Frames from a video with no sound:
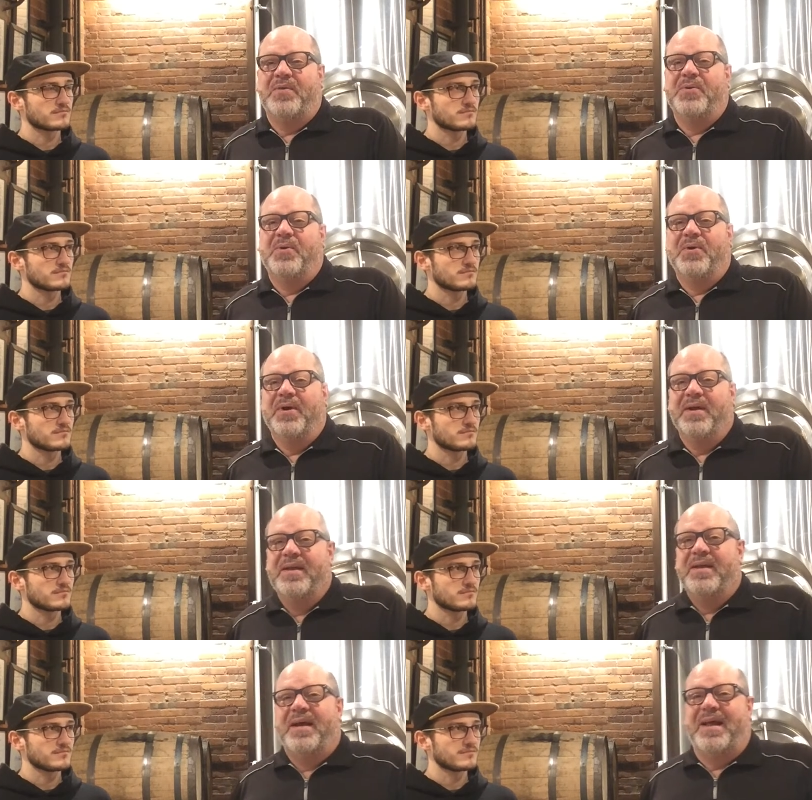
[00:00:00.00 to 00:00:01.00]
Speaker 1: the door.
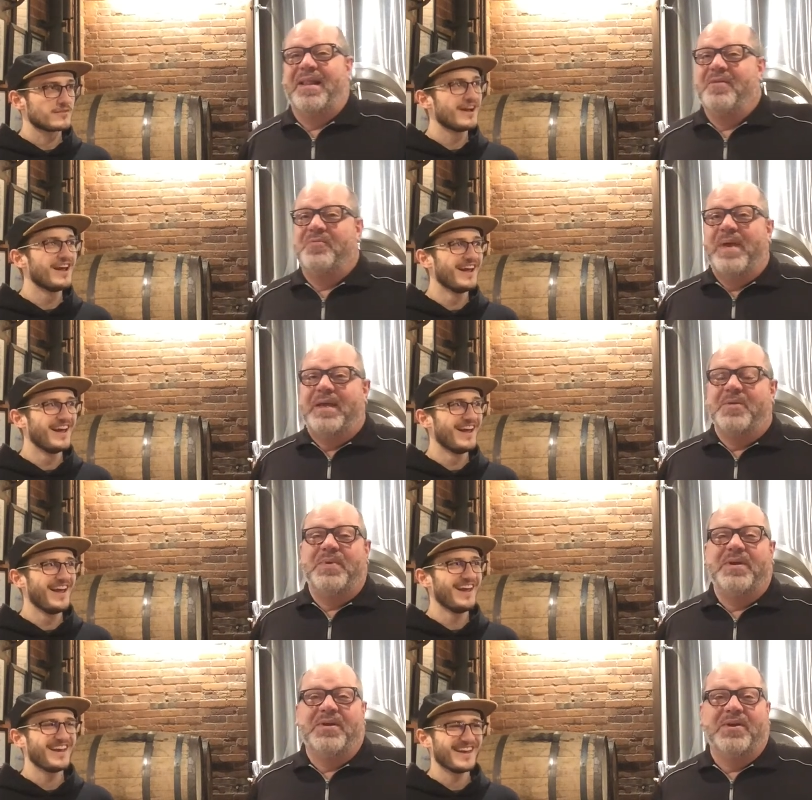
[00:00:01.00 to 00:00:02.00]
I love making
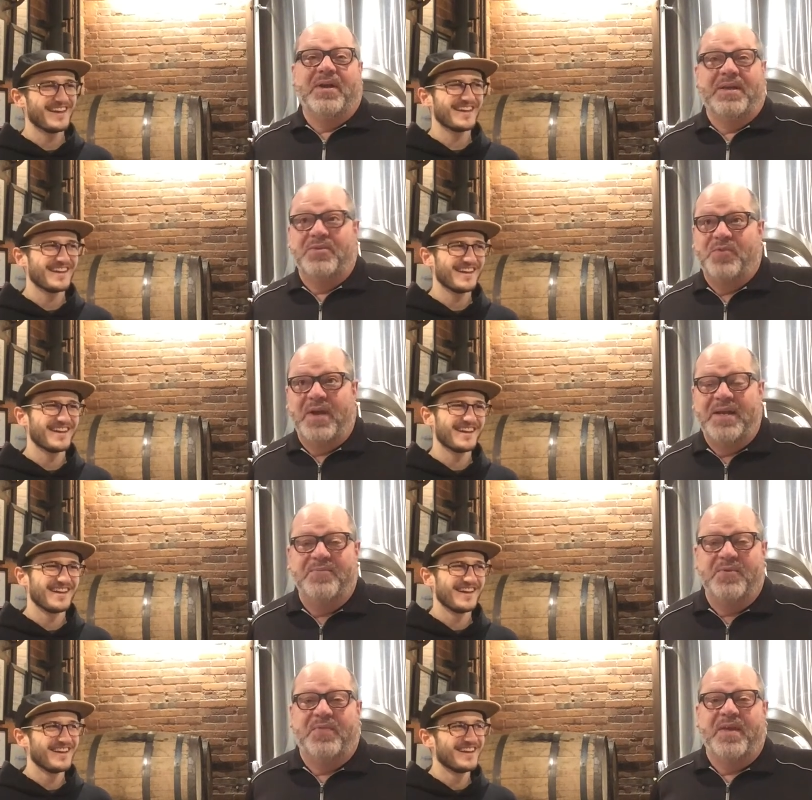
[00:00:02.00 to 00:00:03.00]
beer and trying
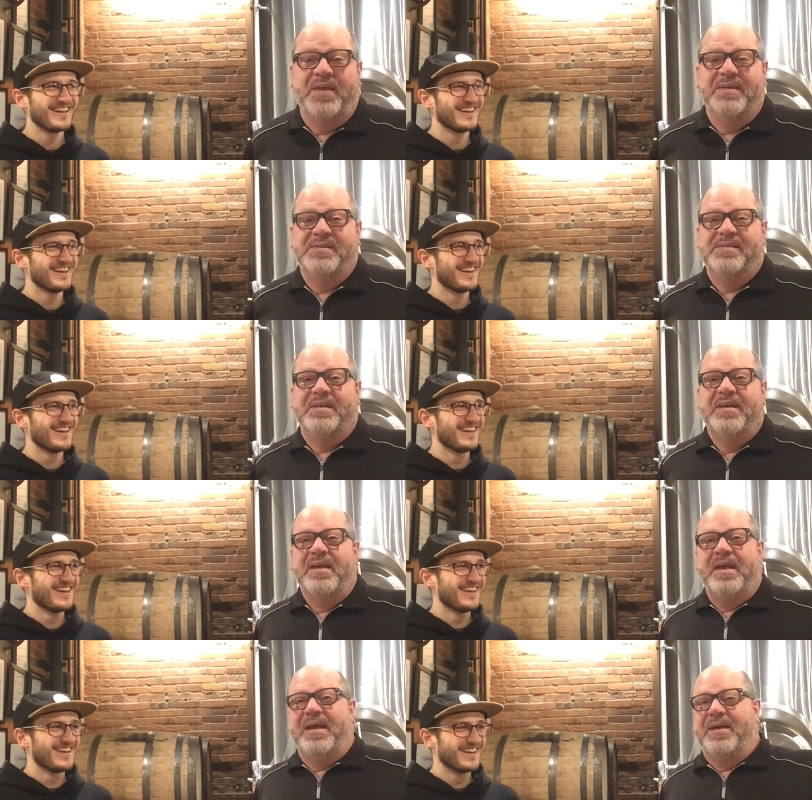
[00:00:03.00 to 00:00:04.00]
different things.
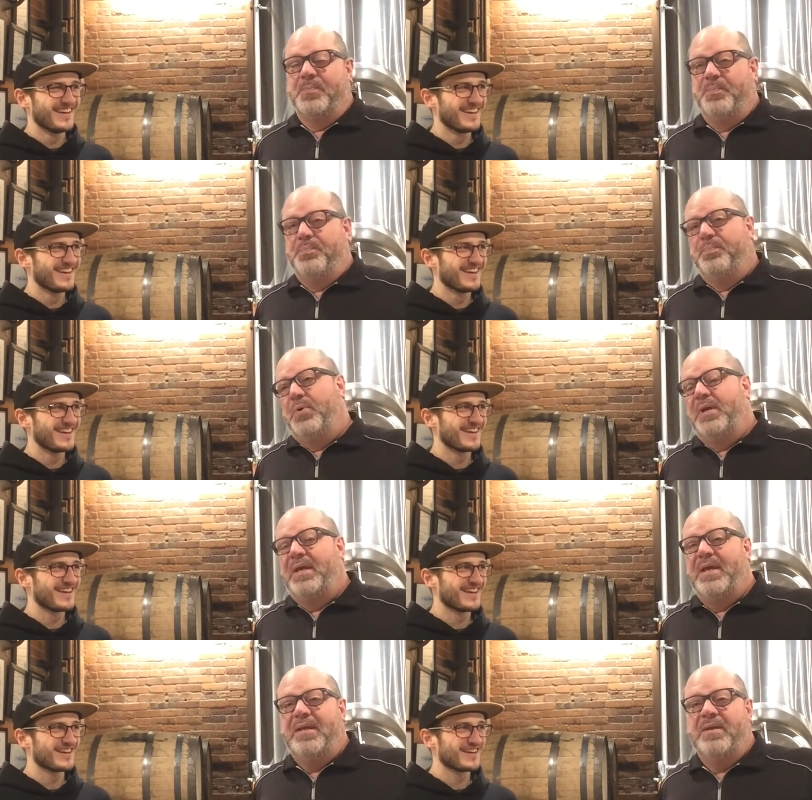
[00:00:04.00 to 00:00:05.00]
And
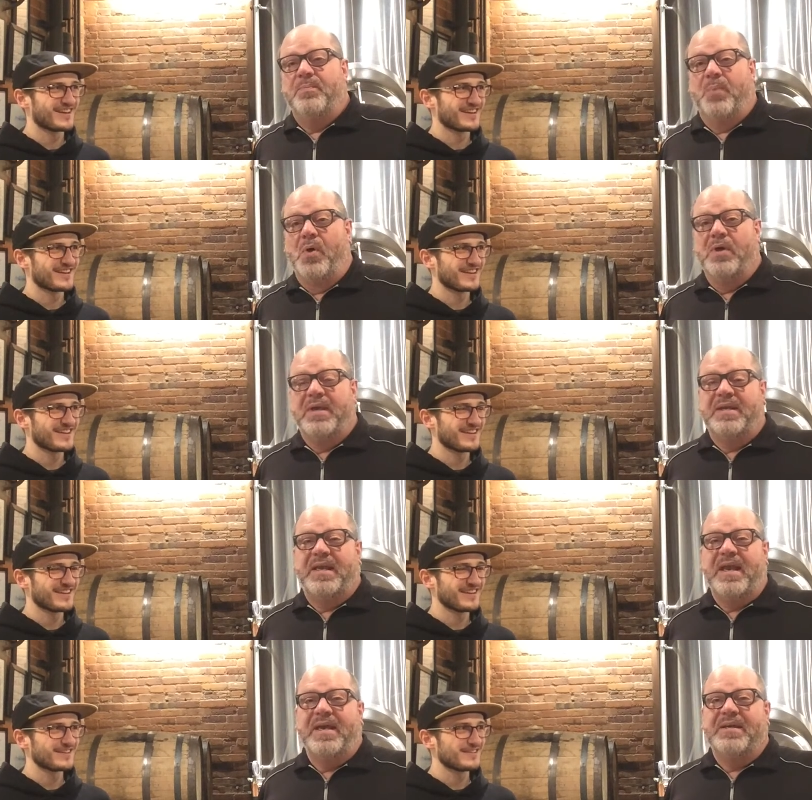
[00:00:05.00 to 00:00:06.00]
putting in bulk in
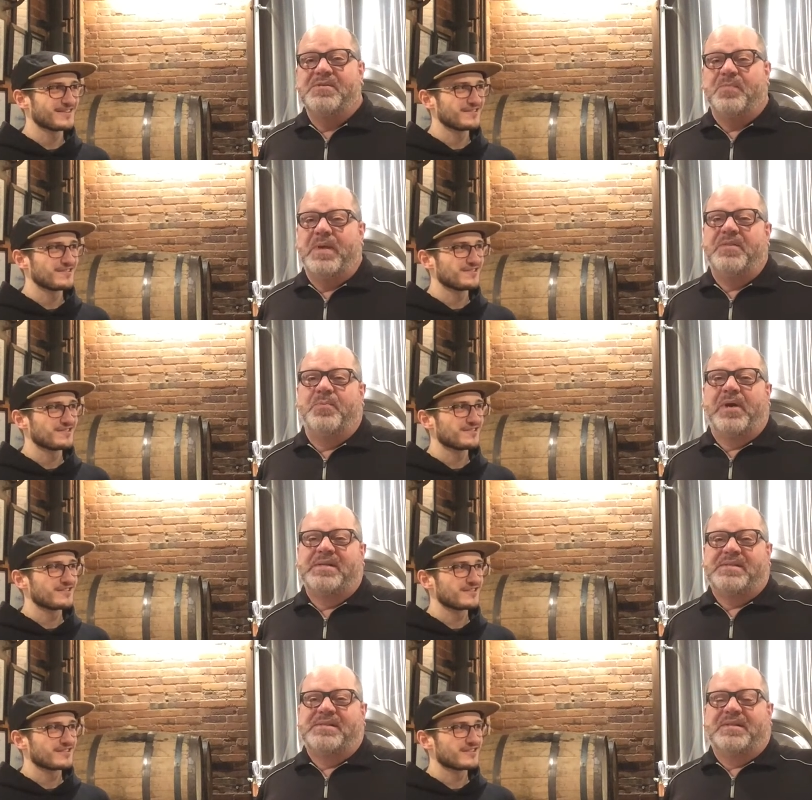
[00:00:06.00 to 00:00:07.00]
kegs made the
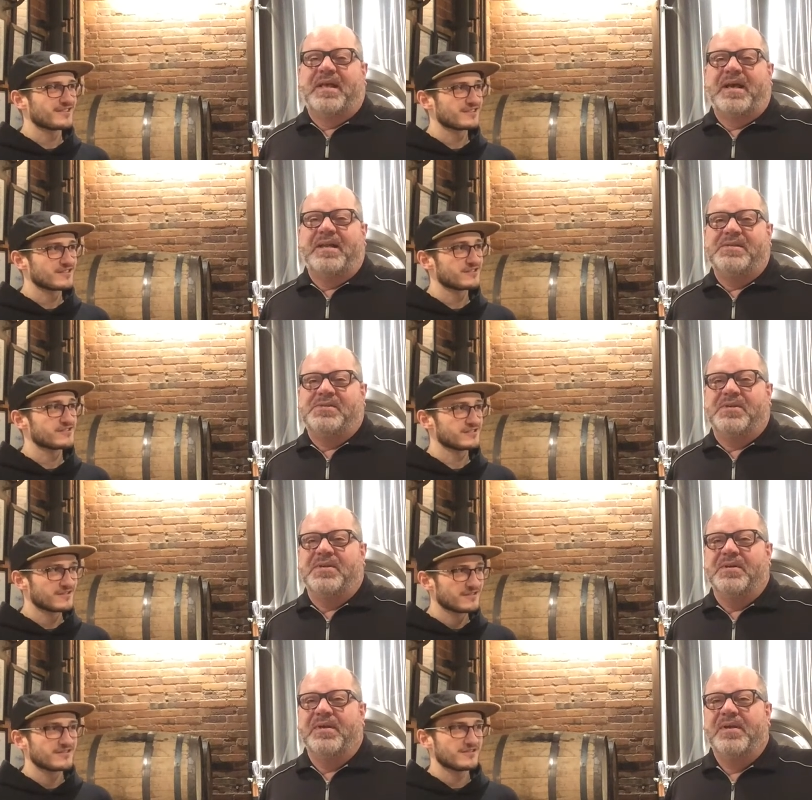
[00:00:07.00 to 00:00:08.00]
process a lot
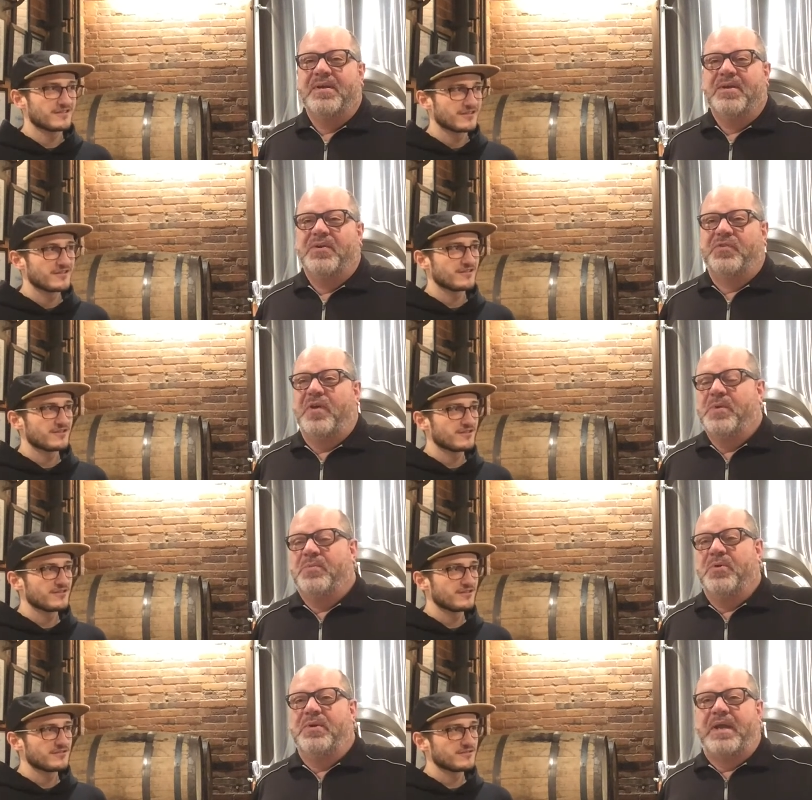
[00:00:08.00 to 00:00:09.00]
easier. So I've been
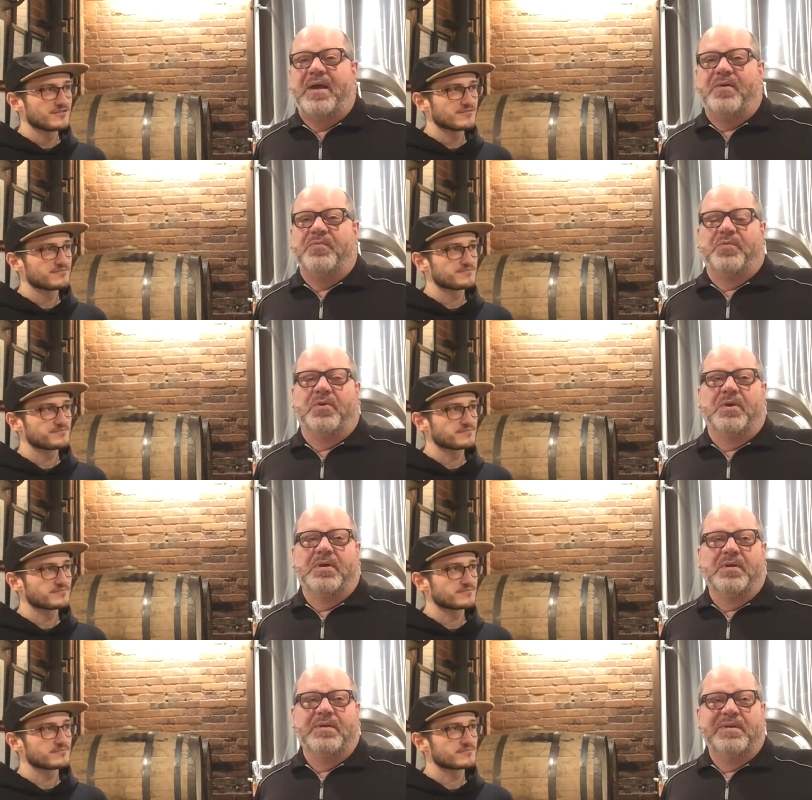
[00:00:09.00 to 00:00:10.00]
brewing now
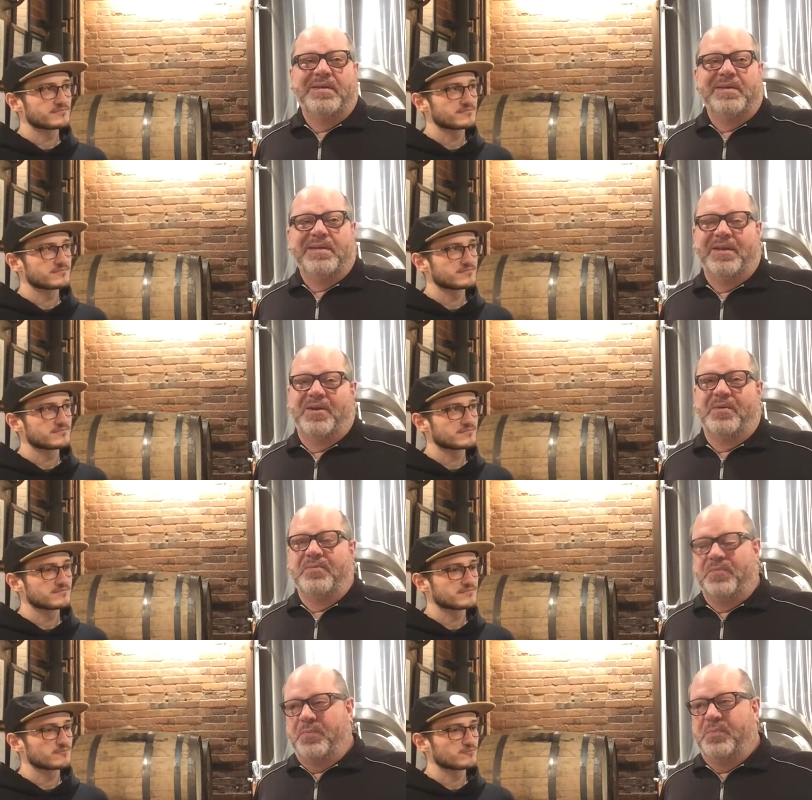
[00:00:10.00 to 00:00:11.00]
for, you know,
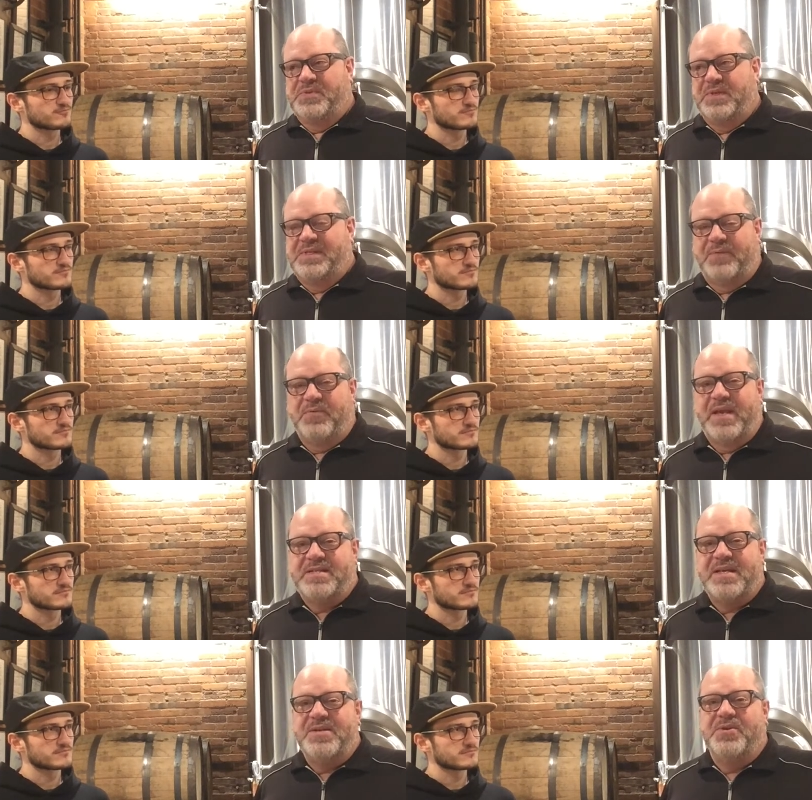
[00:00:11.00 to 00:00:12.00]
except for that
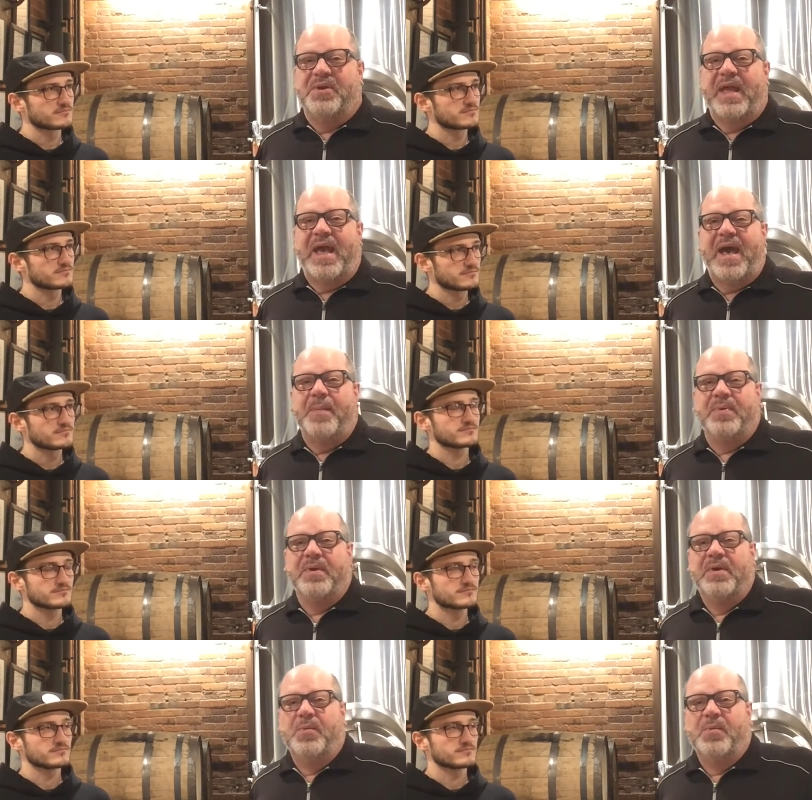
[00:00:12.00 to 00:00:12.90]
10 year gap,